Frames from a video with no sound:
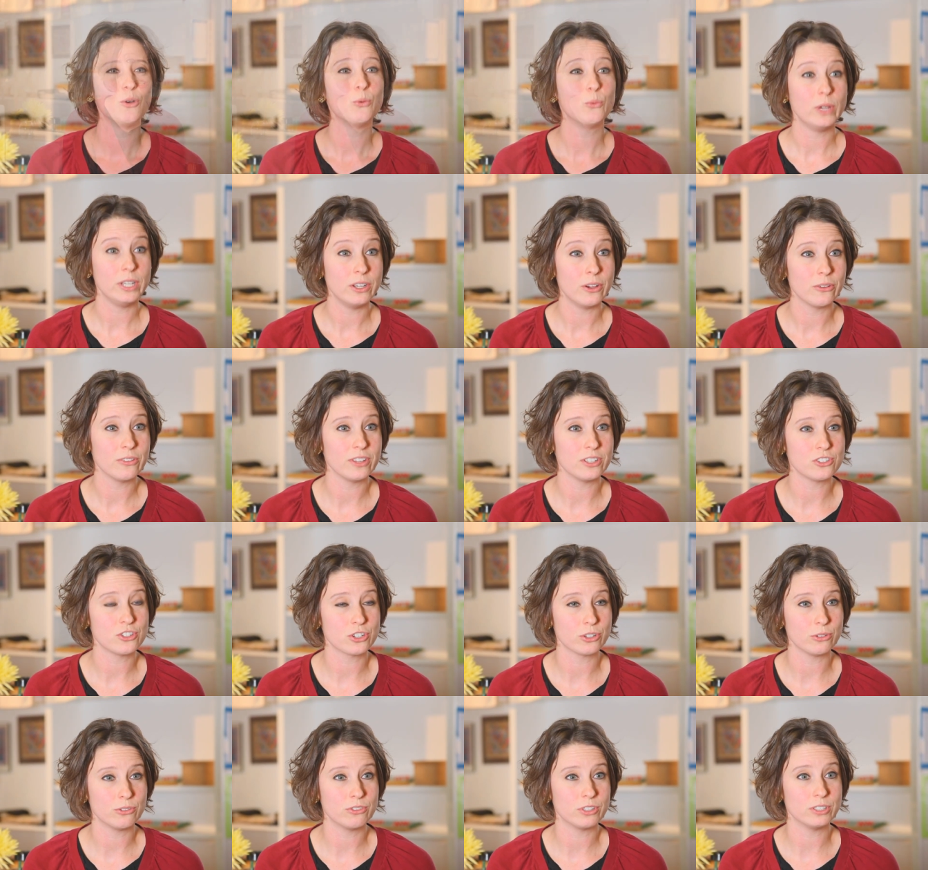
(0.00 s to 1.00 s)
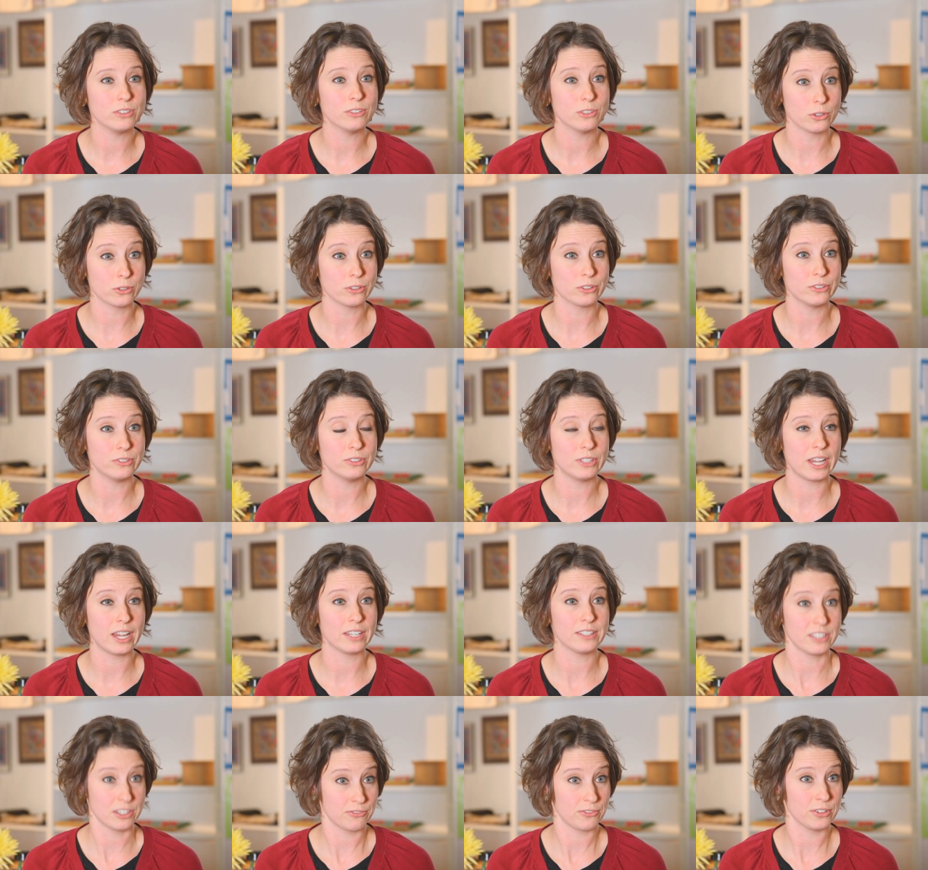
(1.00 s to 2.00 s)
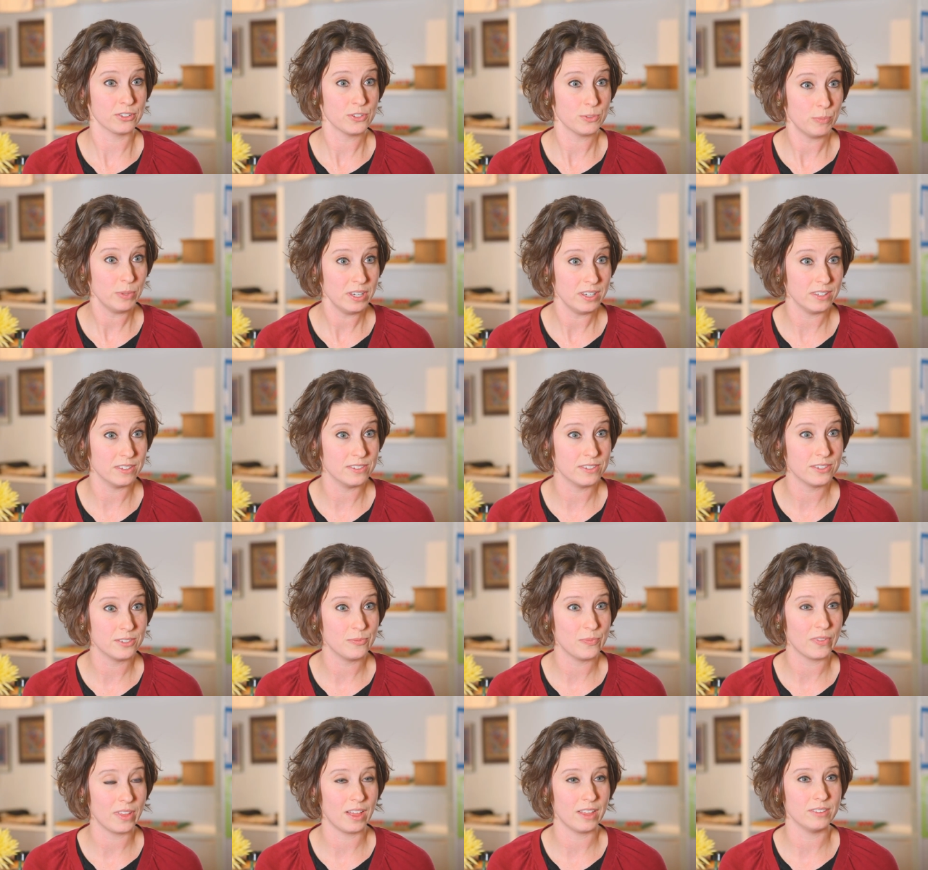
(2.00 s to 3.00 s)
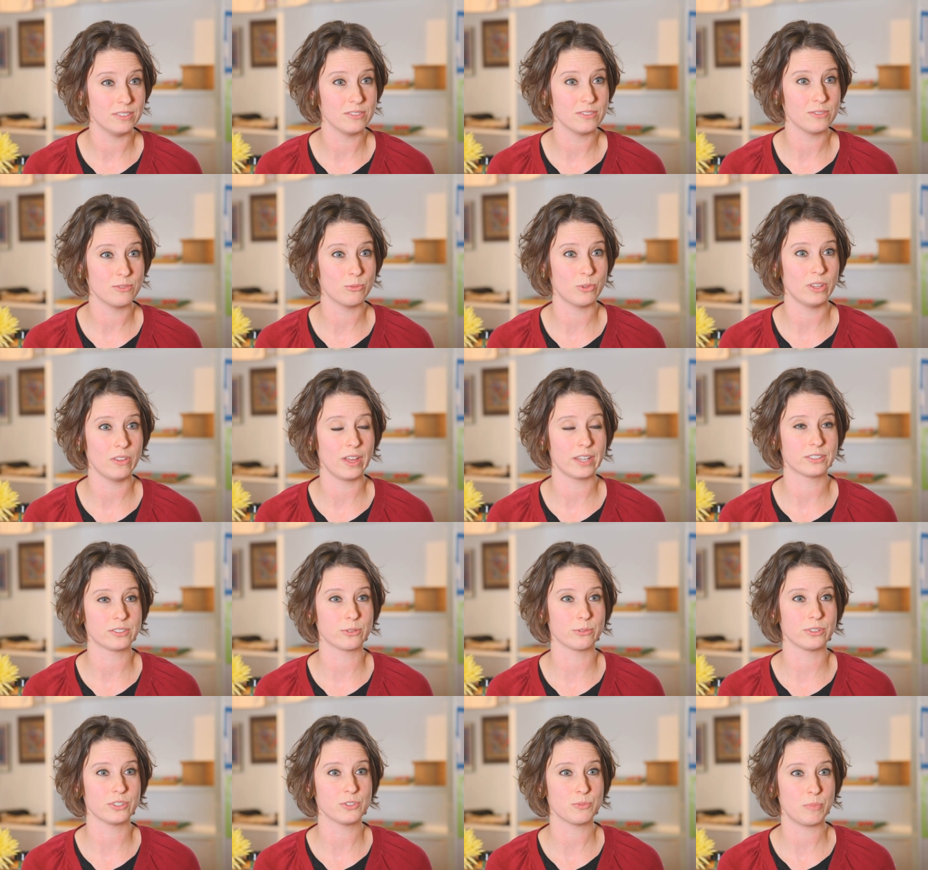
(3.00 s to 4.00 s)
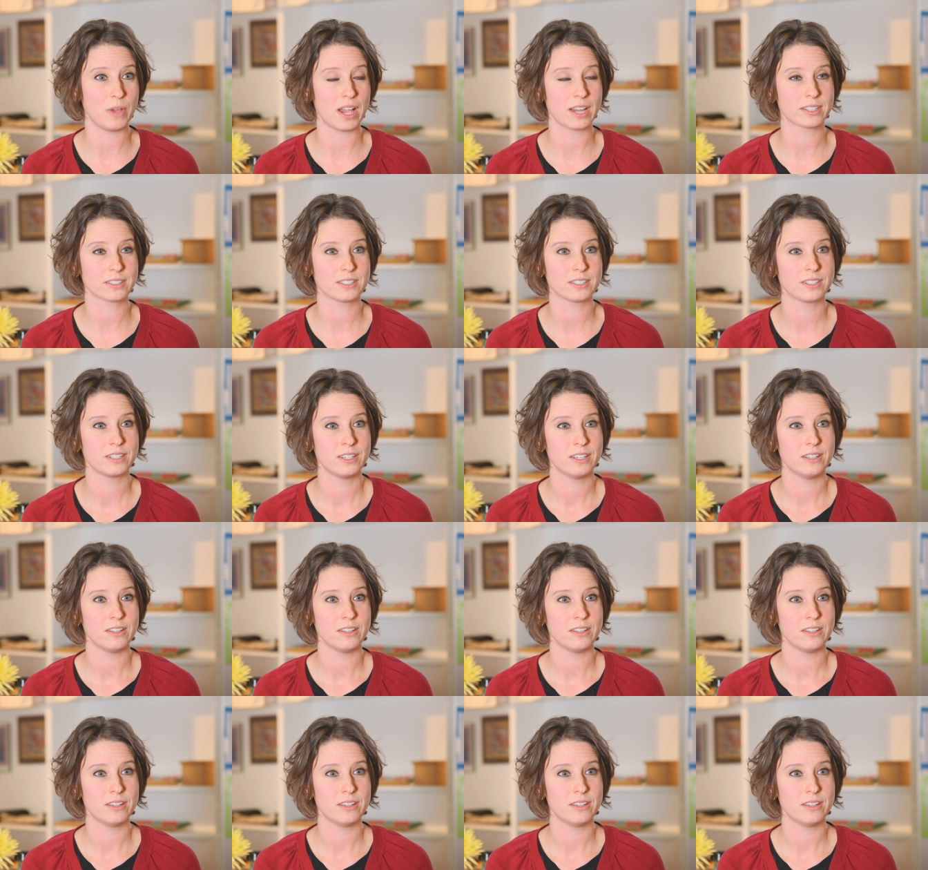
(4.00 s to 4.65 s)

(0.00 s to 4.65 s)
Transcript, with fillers: We know that children learn at different speeds, and we like to respect